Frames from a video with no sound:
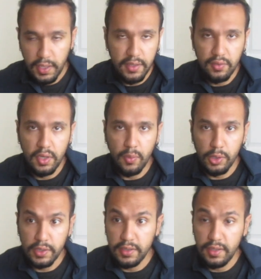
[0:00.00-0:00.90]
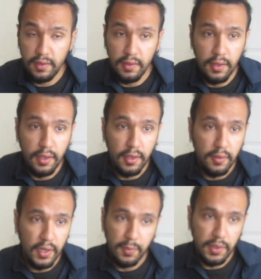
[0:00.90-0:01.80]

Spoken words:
I didn't do any work that day, right?